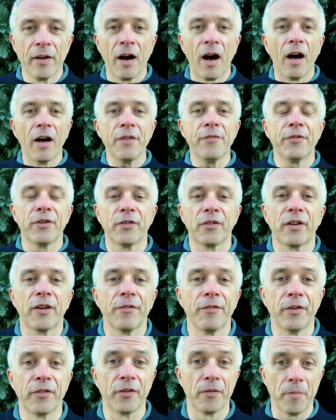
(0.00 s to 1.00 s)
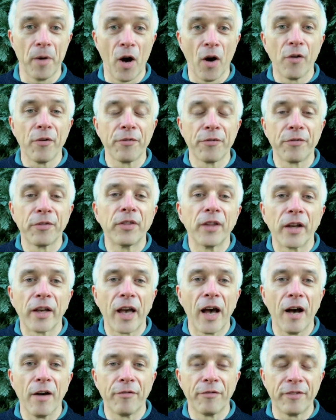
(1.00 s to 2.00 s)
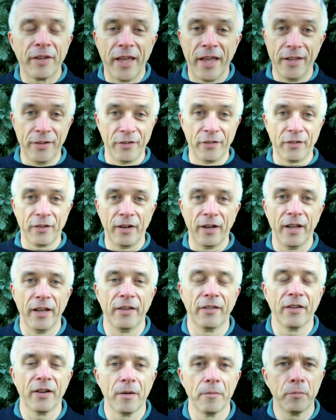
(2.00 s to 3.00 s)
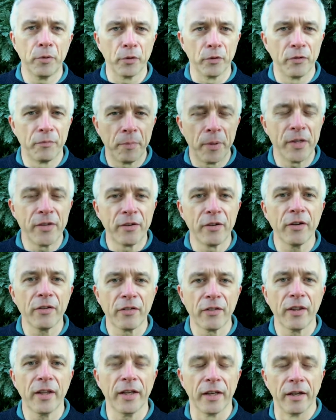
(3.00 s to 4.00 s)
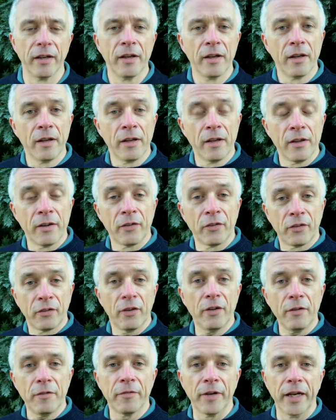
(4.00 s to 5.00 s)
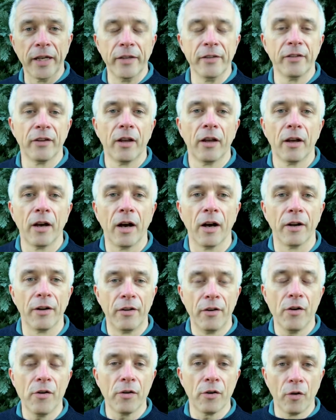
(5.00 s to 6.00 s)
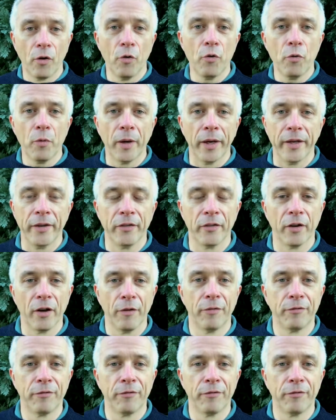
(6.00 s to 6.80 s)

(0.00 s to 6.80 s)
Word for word: I've just given some off the cuff instant examples, but just think surveys are not always a